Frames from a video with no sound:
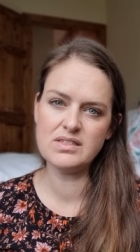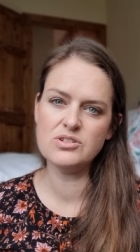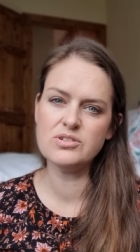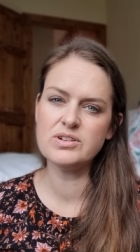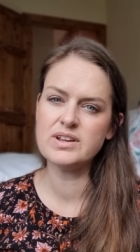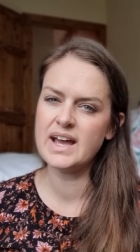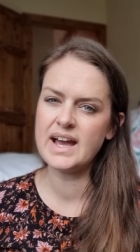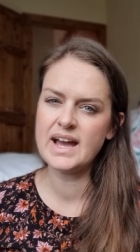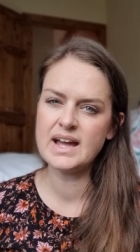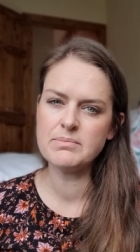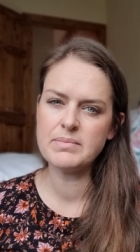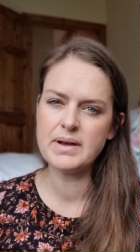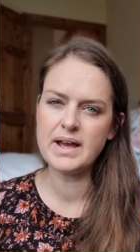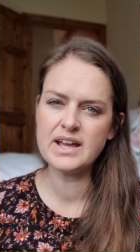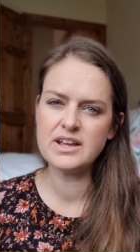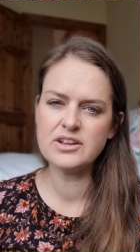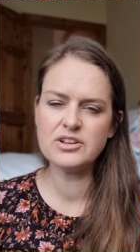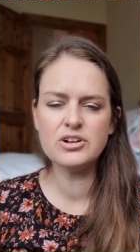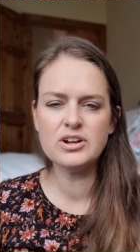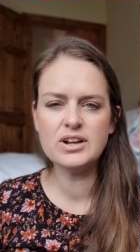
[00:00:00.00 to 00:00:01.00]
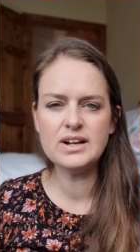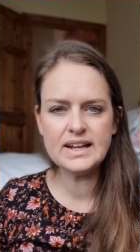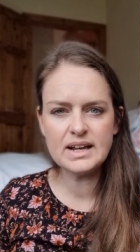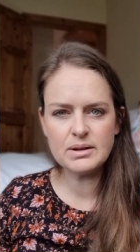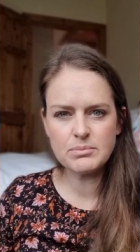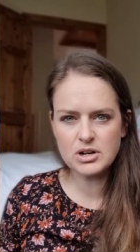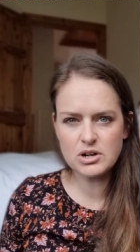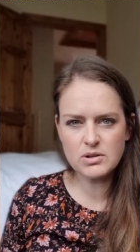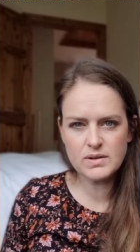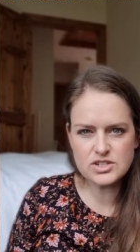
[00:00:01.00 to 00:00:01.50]
You can pay yearly.
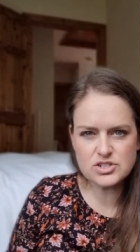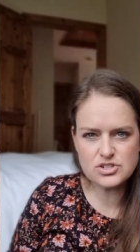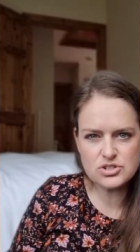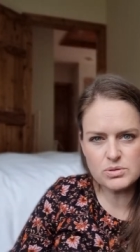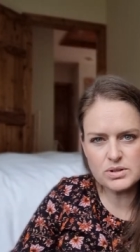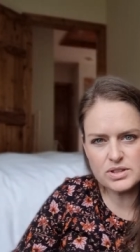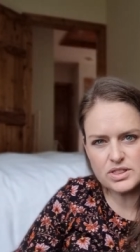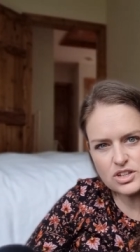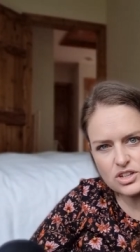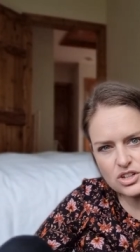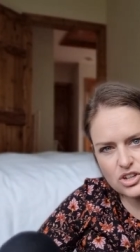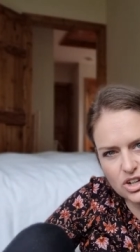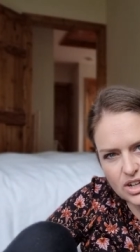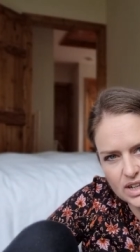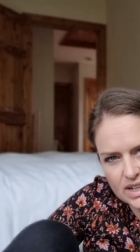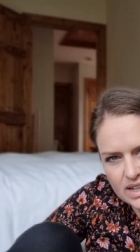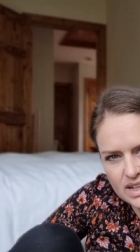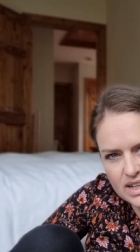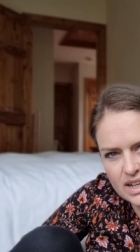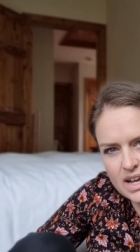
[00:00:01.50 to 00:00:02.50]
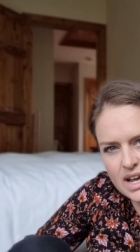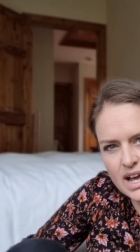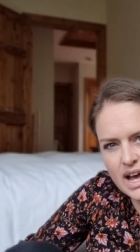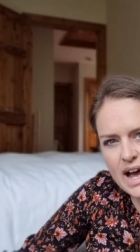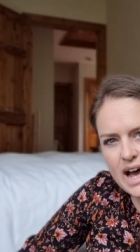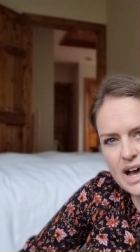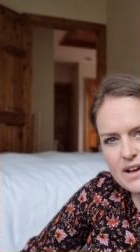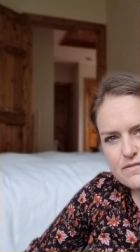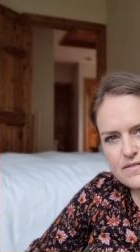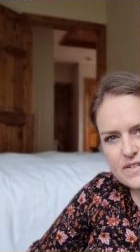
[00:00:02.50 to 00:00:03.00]
I'm not quite sure what the yearly
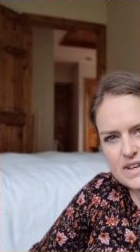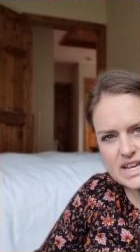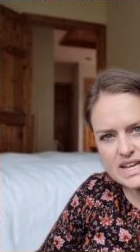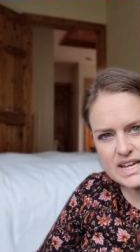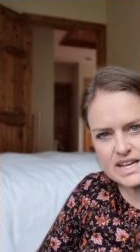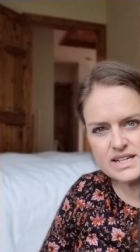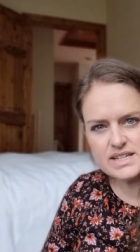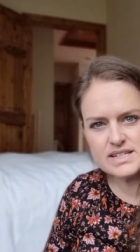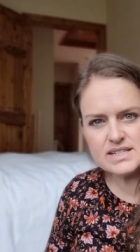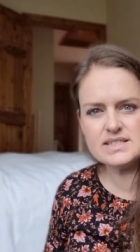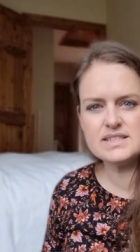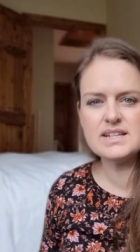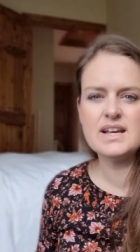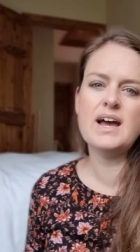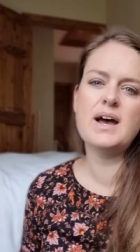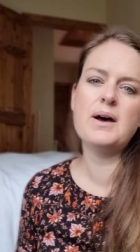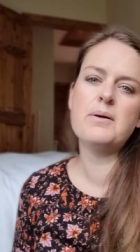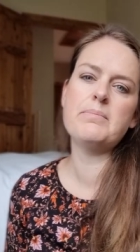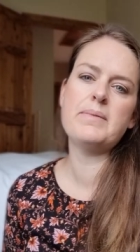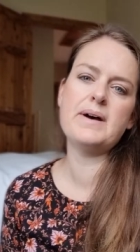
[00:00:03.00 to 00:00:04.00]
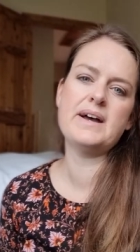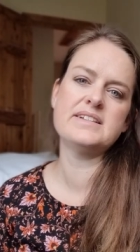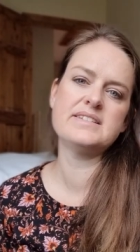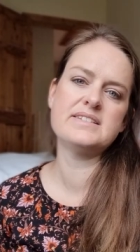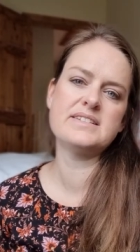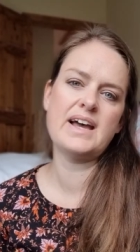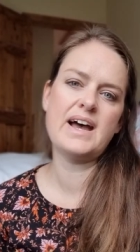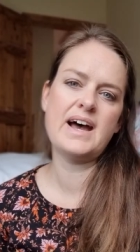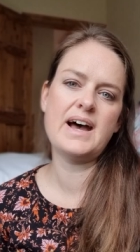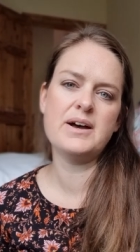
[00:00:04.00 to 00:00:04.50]
fee is,
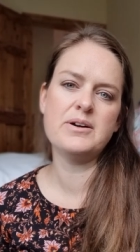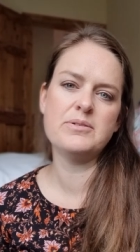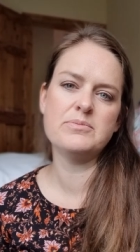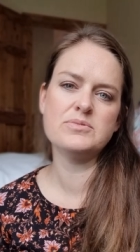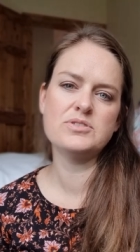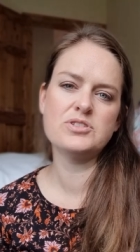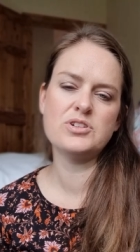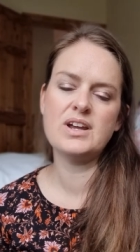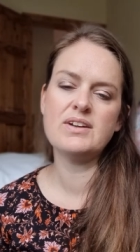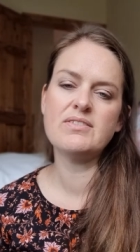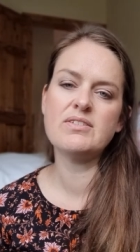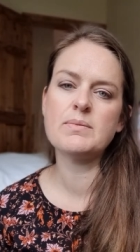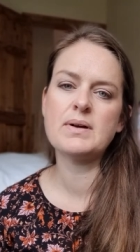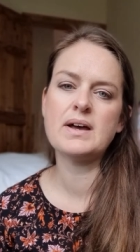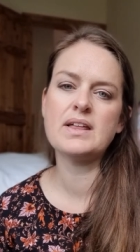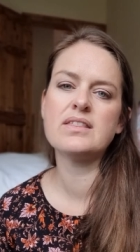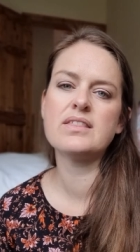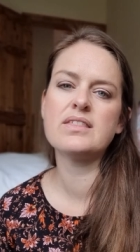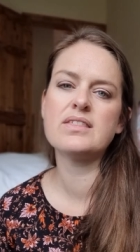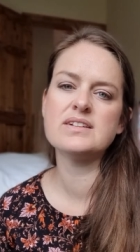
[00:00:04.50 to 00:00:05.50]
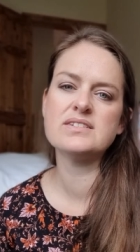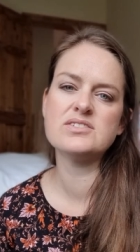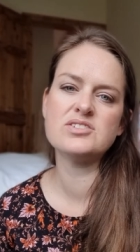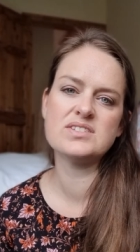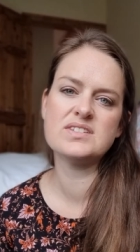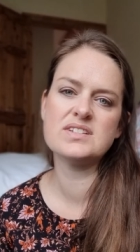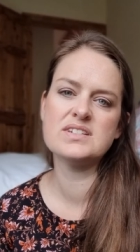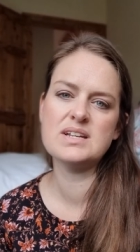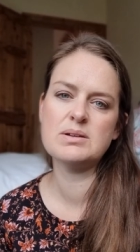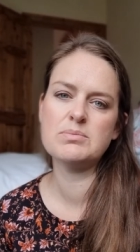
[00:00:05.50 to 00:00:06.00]
but um, so every month there's
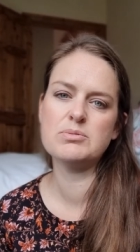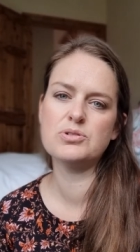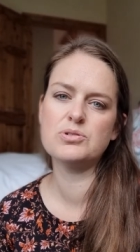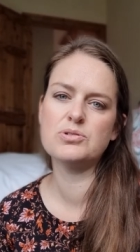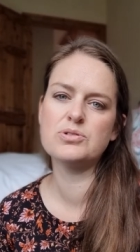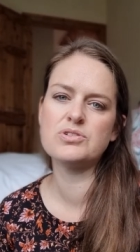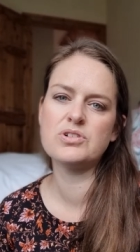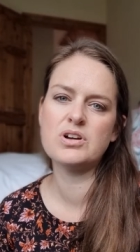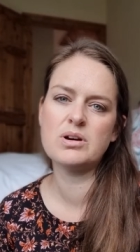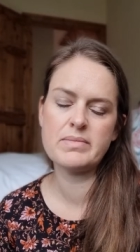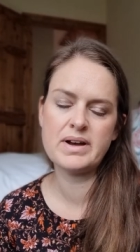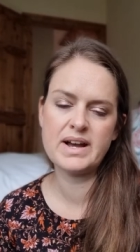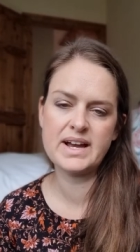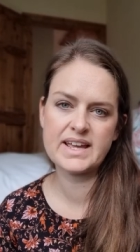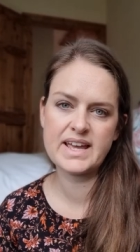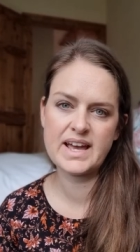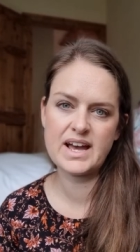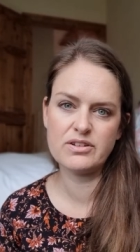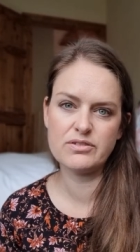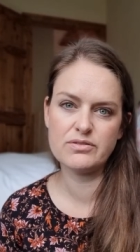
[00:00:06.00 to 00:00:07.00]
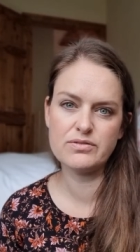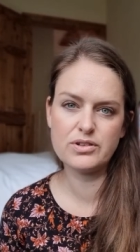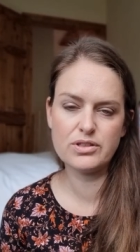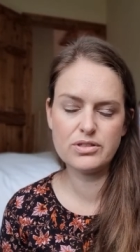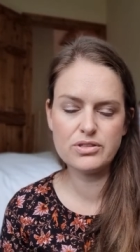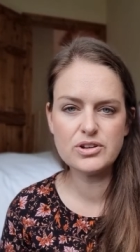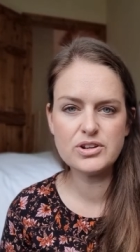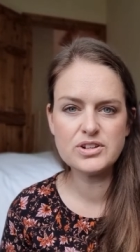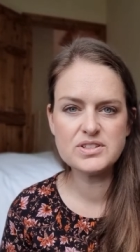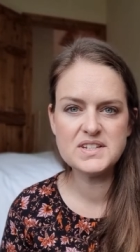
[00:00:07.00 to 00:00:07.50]
just a debit order on my account for
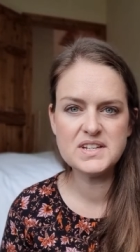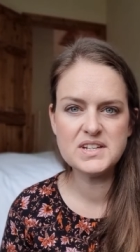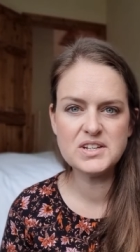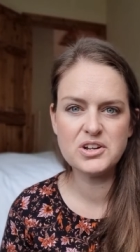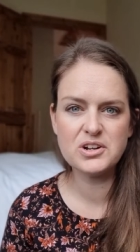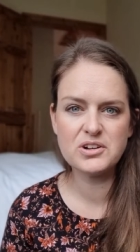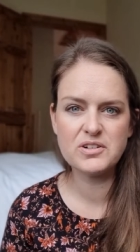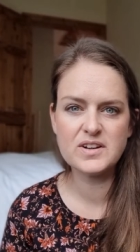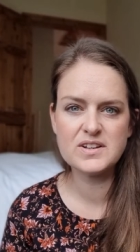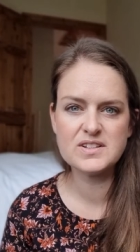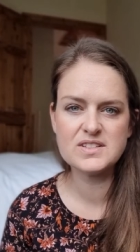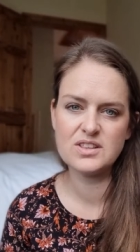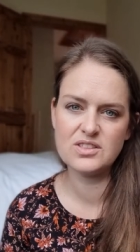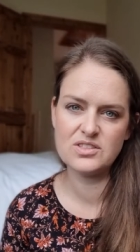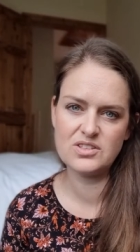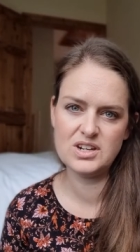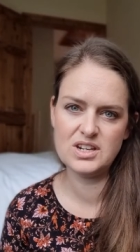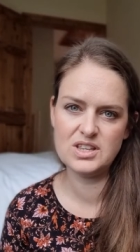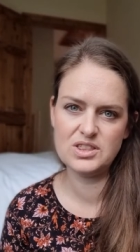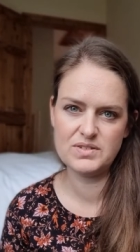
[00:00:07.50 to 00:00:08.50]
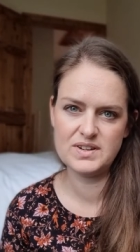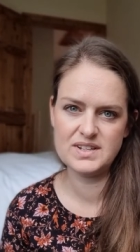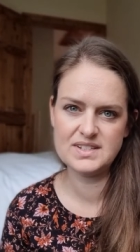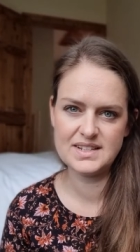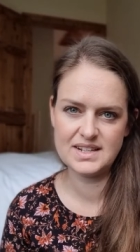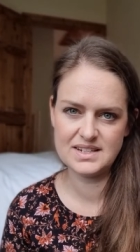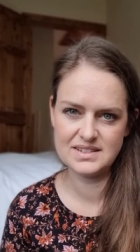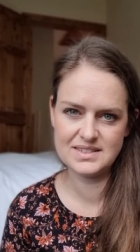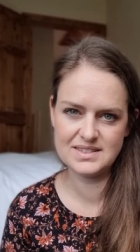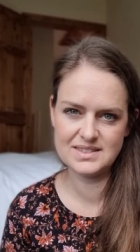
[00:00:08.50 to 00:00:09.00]
13 euros and 33
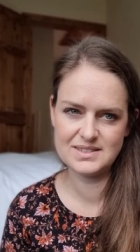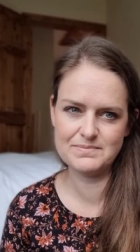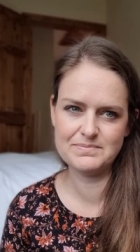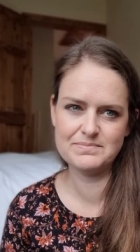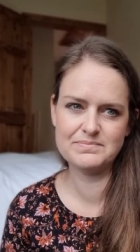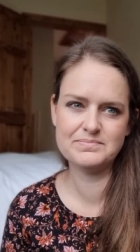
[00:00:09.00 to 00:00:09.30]
cents.